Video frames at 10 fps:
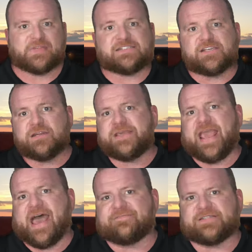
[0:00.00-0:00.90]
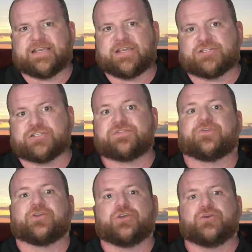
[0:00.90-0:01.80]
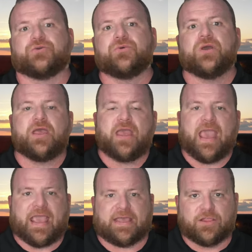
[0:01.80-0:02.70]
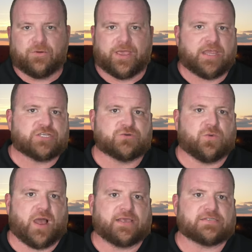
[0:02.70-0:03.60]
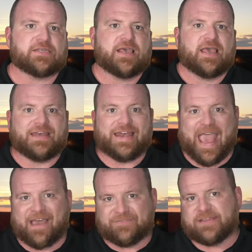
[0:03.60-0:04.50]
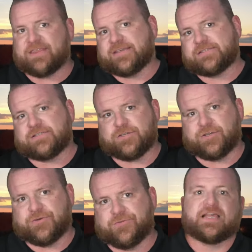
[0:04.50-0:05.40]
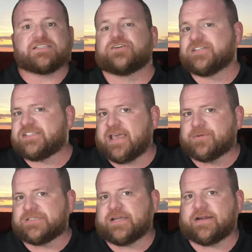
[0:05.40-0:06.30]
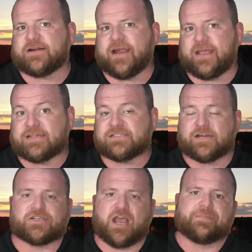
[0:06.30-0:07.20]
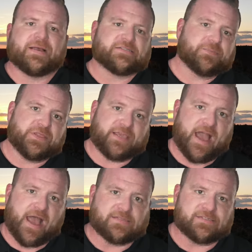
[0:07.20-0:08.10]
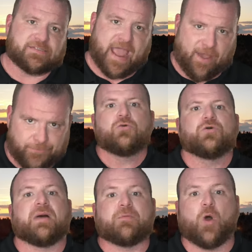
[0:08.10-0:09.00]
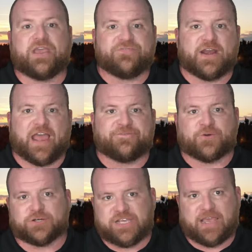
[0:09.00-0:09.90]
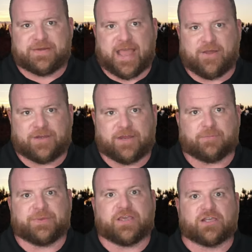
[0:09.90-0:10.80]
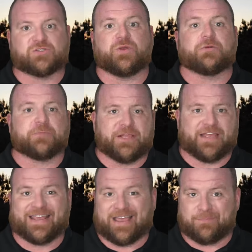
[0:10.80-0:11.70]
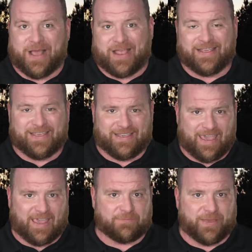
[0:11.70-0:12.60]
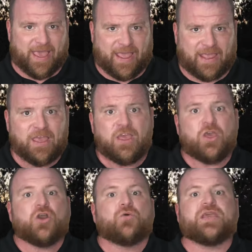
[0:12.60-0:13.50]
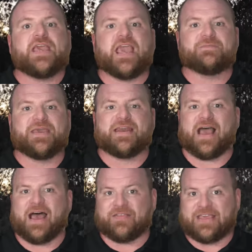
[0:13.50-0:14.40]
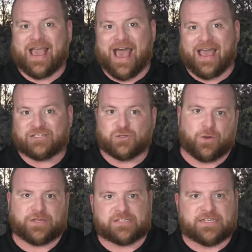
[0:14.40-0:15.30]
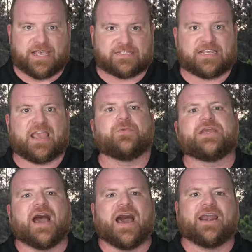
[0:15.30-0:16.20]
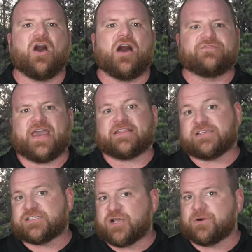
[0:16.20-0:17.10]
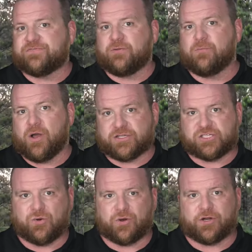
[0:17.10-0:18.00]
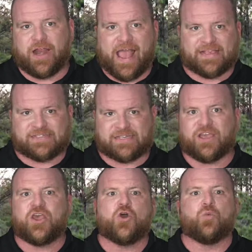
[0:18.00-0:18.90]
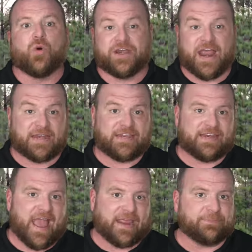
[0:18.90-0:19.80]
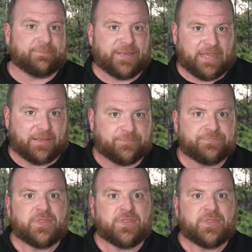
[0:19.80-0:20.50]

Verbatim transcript: That's gonna be advantageous for you and location-wise and having things to do. Let's turn the tables here and start talking about some of the cons. Now, when my wife and I first came down here, because we were planning on buying in Cane Bay, we came in on the I-26 and we got off at the Summerville Monks Corner exit, 199B.